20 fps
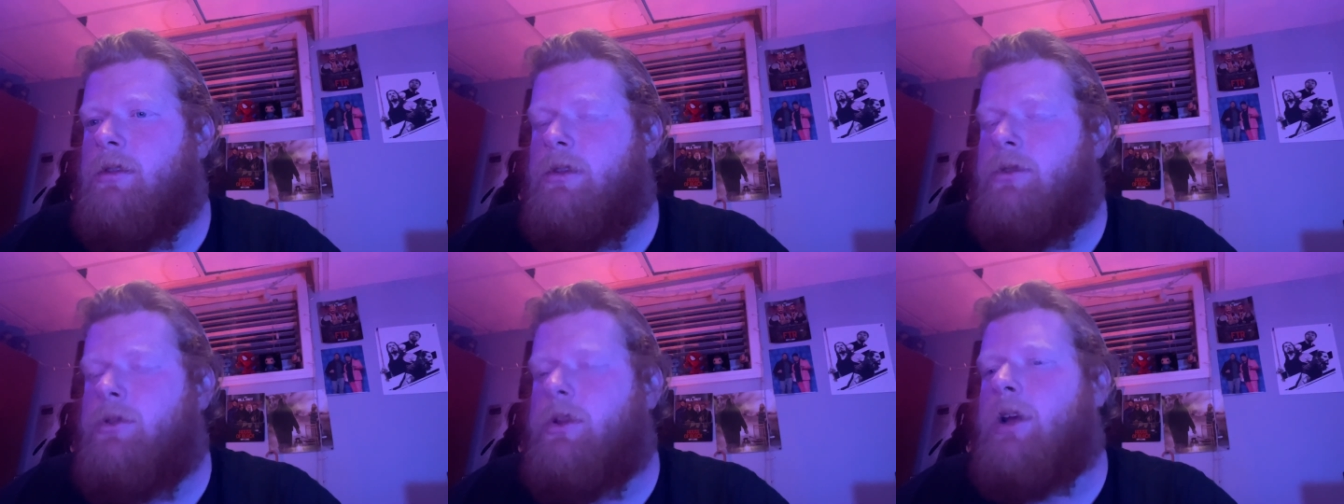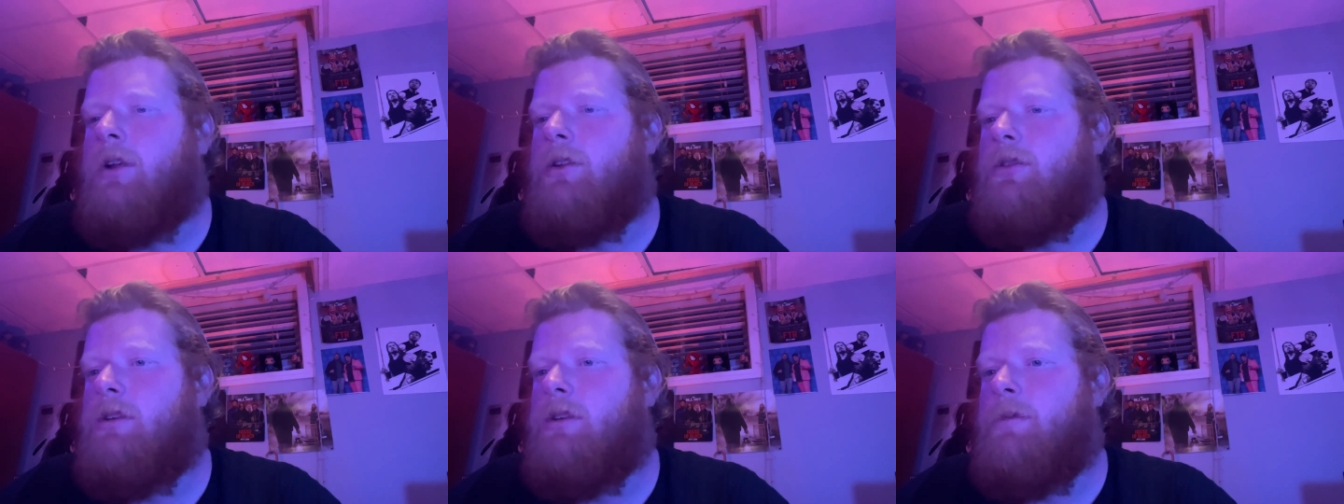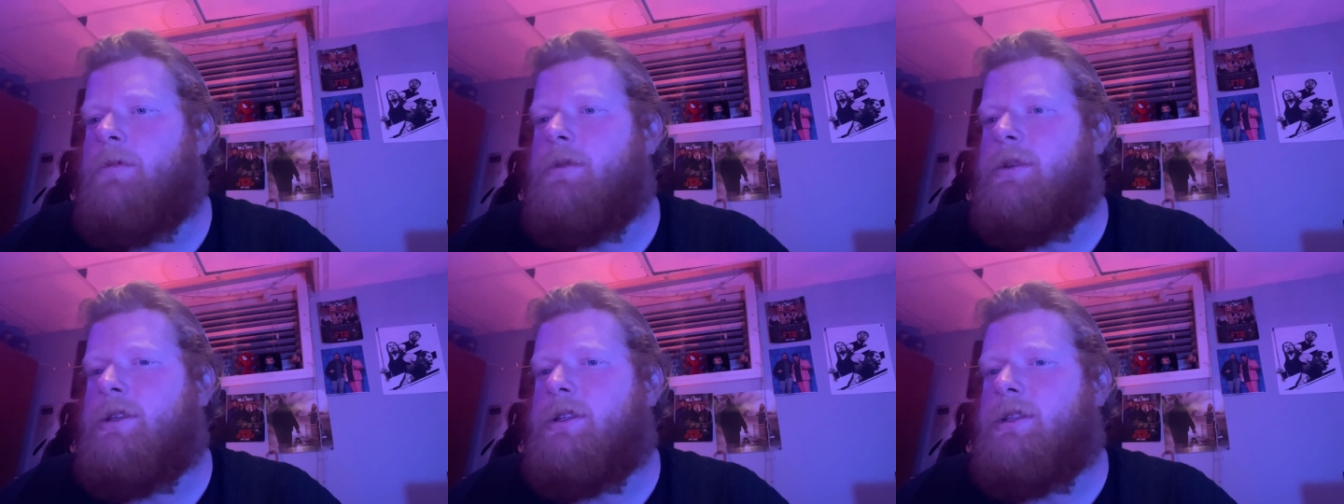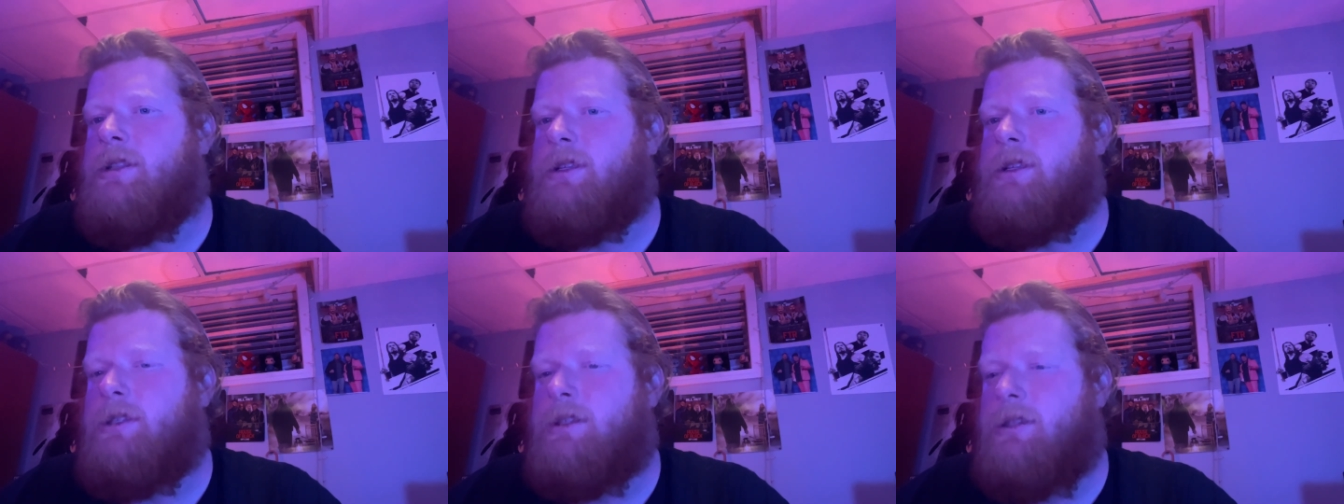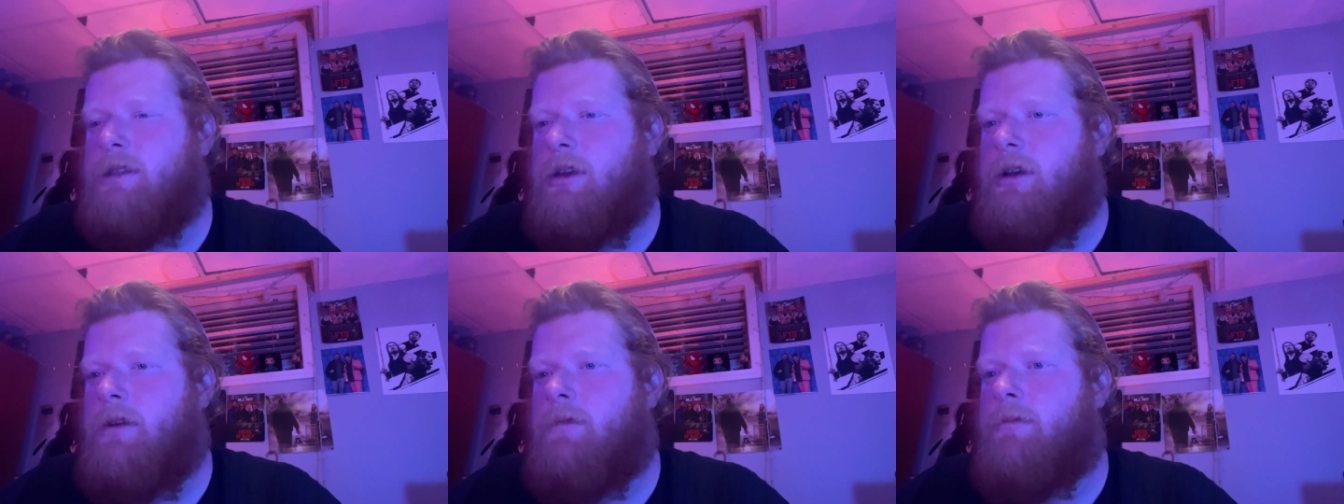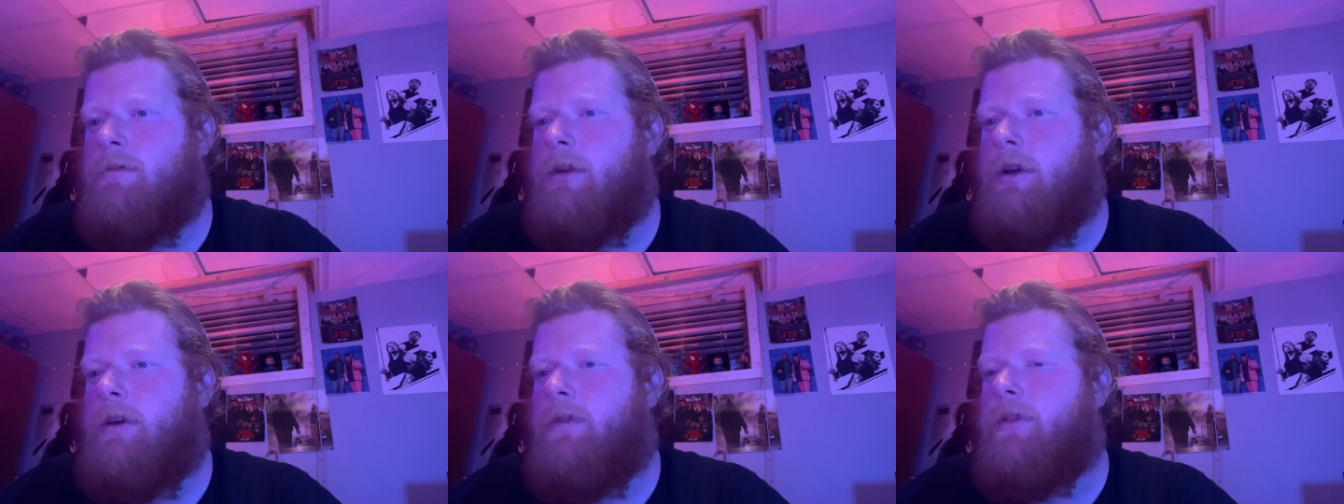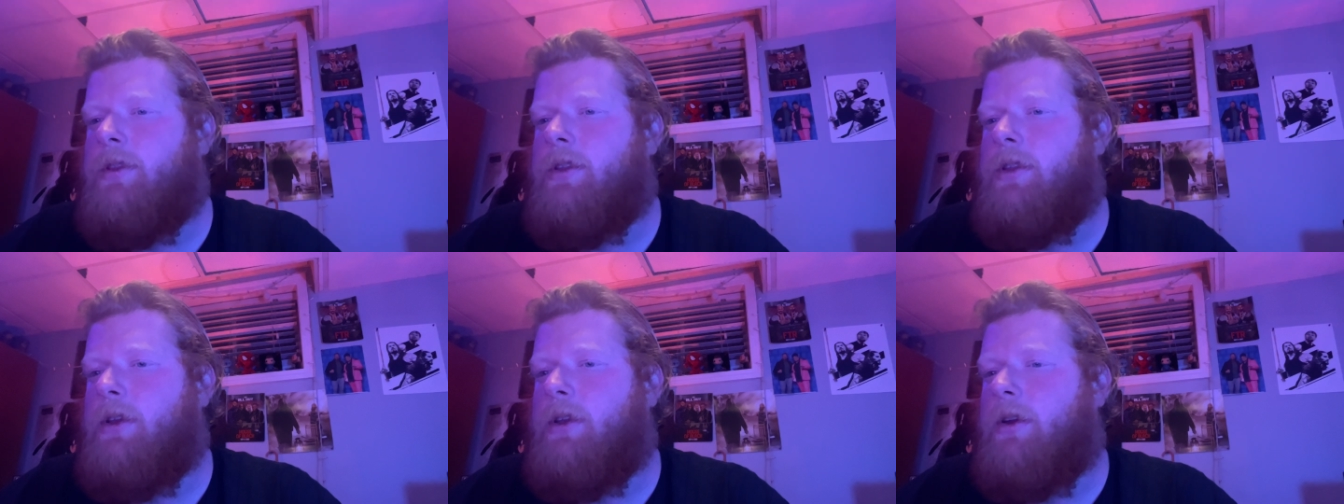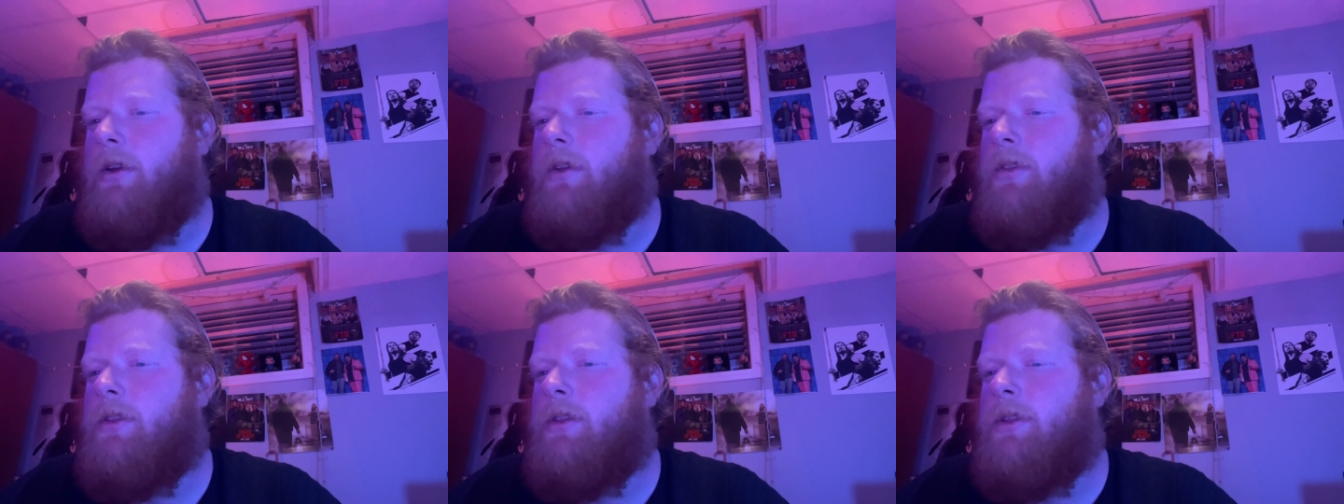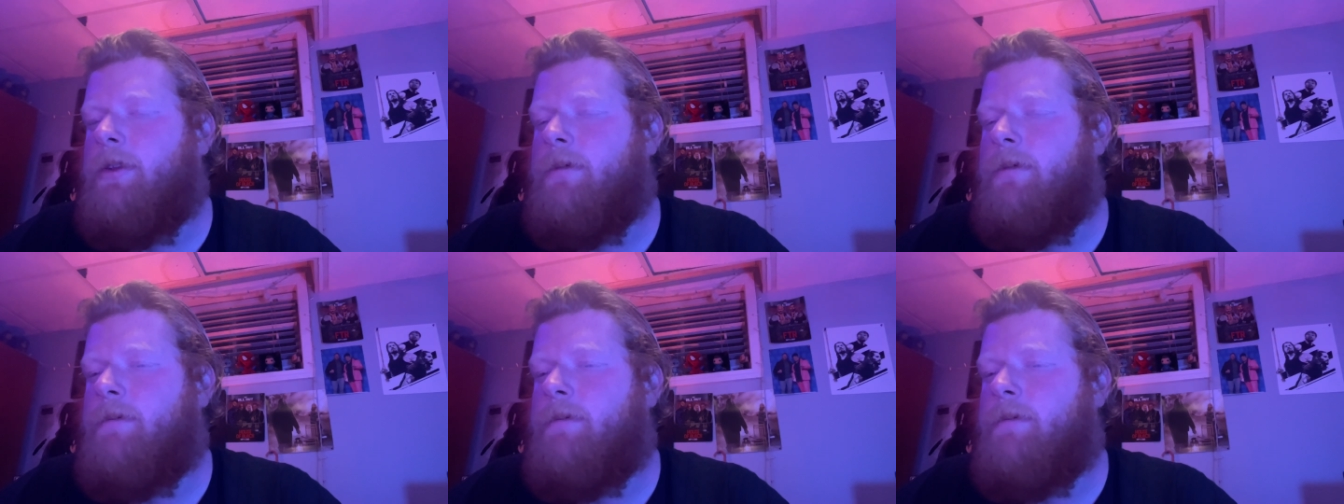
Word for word: Donald Trump is the scum of the earth,